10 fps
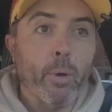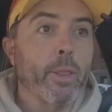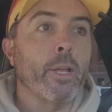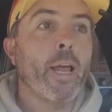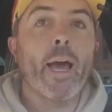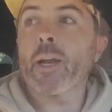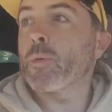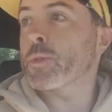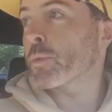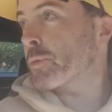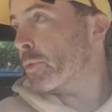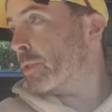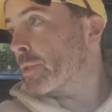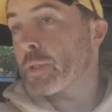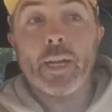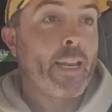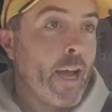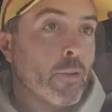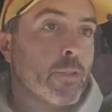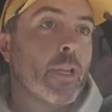When the Nano was
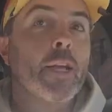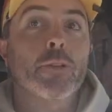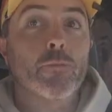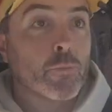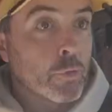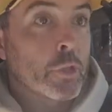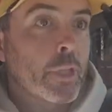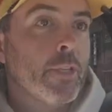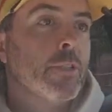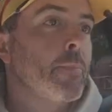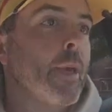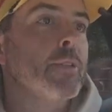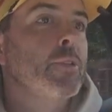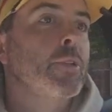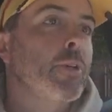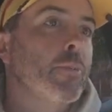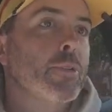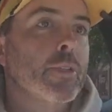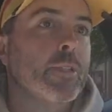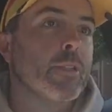announced and released basically
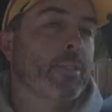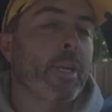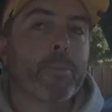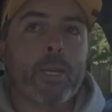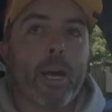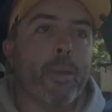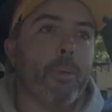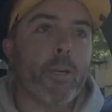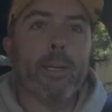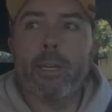almost at the same time,